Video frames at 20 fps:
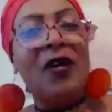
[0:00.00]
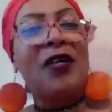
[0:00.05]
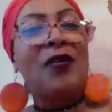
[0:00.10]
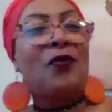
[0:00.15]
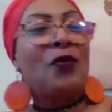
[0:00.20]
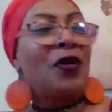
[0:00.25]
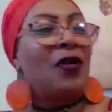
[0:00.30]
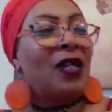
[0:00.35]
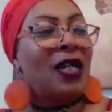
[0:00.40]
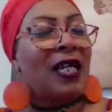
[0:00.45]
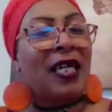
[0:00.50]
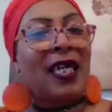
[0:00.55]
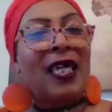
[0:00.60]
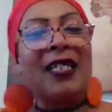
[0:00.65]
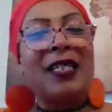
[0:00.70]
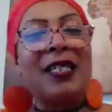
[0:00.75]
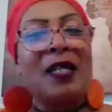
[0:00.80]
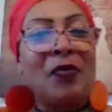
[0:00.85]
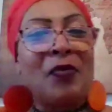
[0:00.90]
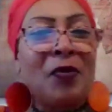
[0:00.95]
Hoover, you want to
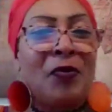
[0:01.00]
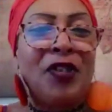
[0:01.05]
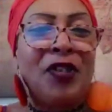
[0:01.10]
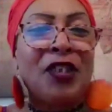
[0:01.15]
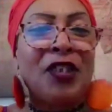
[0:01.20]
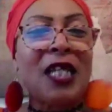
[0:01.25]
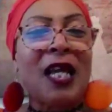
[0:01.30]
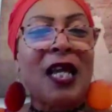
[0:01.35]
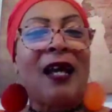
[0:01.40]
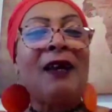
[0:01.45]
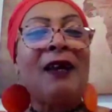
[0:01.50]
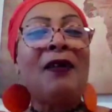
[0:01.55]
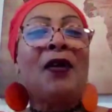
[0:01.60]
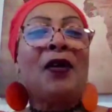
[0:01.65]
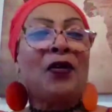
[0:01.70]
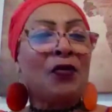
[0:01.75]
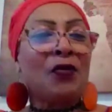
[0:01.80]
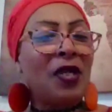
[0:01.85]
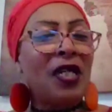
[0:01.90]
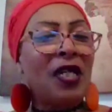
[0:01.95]
kill the people, child?
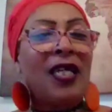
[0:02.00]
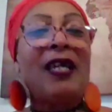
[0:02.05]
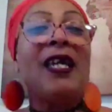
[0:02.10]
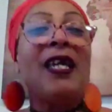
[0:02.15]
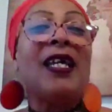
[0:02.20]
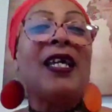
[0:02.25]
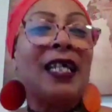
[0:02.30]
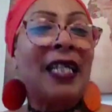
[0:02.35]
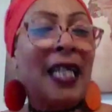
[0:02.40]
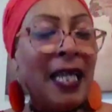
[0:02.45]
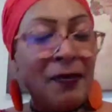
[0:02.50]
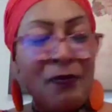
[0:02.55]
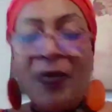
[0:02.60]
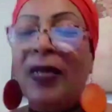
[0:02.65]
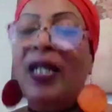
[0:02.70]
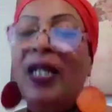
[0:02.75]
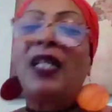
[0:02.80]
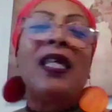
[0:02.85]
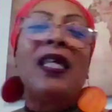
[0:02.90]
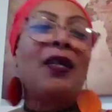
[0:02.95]
You want to?
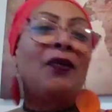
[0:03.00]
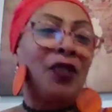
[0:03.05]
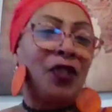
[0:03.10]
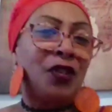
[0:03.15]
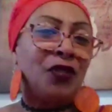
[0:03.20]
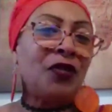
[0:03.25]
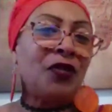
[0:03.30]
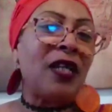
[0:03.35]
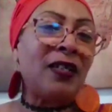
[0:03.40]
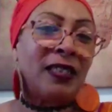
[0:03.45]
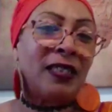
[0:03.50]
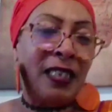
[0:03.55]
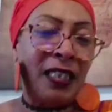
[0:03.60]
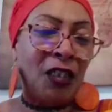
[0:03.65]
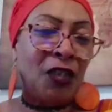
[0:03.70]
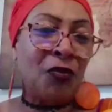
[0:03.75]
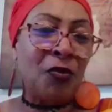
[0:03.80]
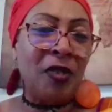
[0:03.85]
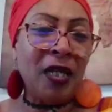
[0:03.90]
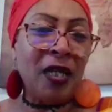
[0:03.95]
But he was trying to
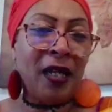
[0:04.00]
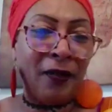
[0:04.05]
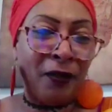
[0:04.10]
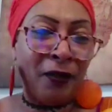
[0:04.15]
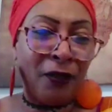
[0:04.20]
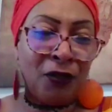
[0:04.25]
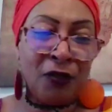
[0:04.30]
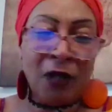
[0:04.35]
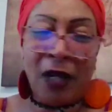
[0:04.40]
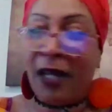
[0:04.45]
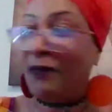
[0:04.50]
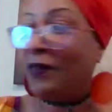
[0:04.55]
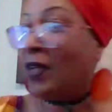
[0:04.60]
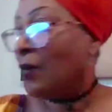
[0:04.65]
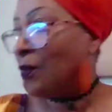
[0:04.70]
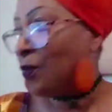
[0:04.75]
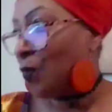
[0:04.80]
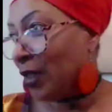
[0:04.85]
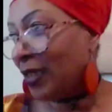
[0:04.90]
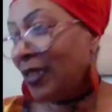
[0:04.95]
teach me how to drive.
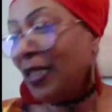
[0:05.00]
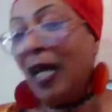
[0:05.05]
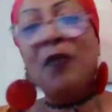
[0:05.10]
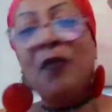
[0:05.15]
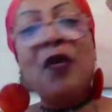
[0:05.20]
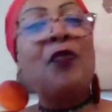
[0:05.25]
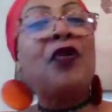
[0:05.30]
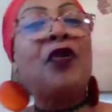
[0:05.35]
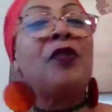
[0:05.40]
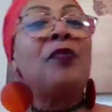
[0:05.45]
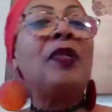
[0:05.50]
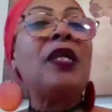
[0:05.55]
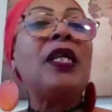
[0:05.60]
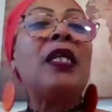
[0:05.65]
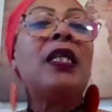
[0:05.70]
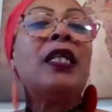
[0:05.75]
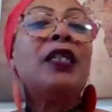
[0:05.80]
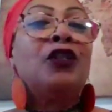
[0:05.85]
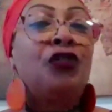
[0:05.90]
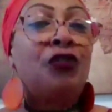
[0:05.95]
One time he put
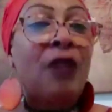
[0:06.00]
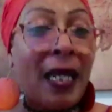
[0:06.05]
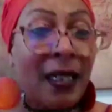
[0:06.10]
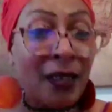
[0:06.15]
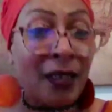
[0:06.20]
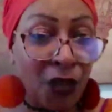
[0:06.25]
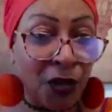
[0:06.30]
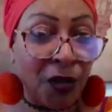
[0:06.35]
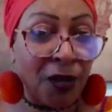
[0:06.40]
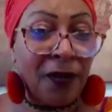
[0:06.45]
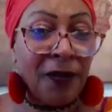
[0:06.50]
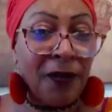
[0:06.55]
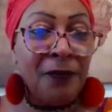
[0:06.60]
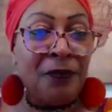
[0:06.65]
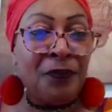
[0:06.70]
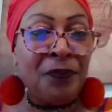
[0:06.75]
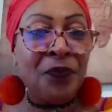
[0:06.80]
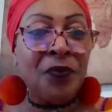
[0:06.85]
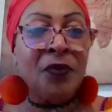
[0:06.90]
me in the tractor,